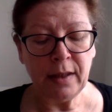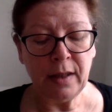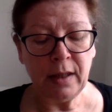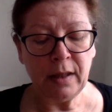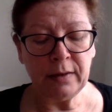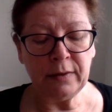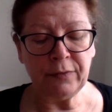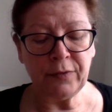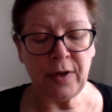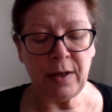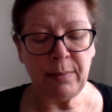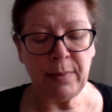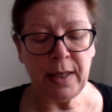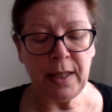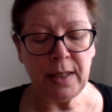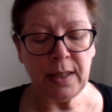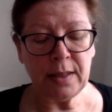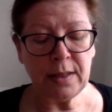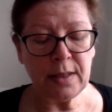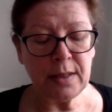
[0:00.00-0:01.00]
and of their
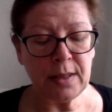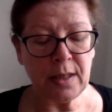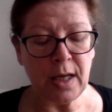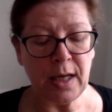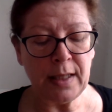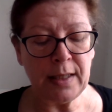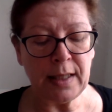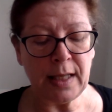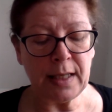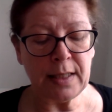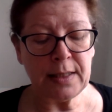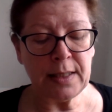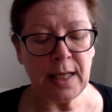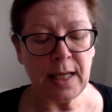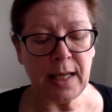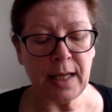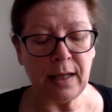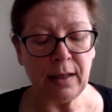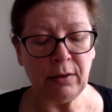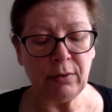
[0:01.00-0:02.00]
meaning to dine that
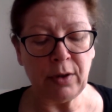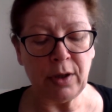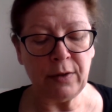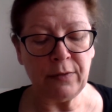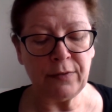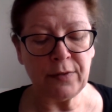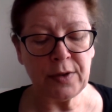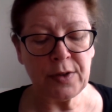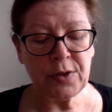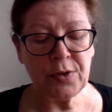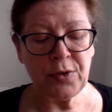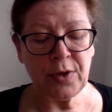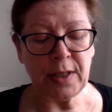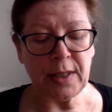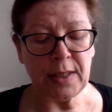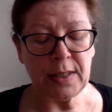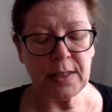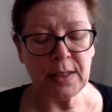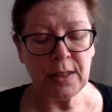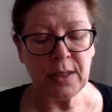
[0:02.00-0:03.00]
day in Grosvenor
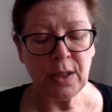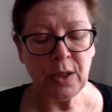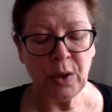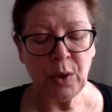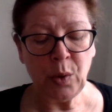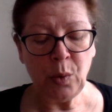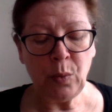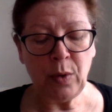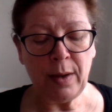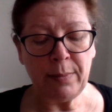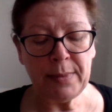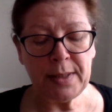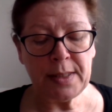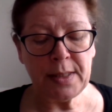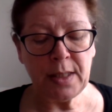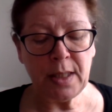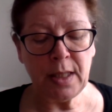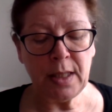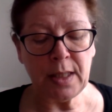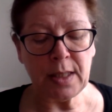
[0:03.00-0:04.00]
Street, where
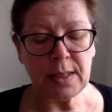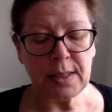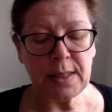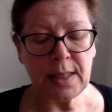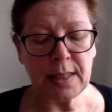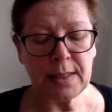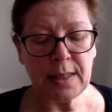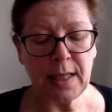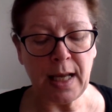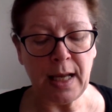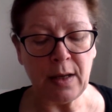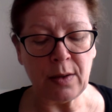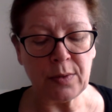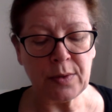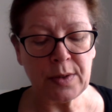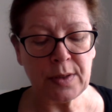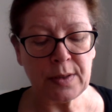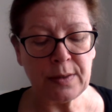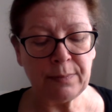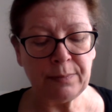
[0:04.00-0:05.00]
Mr. Hurst has a
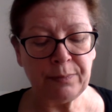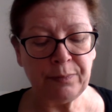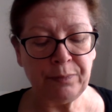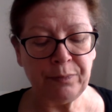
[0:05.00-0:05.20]
house.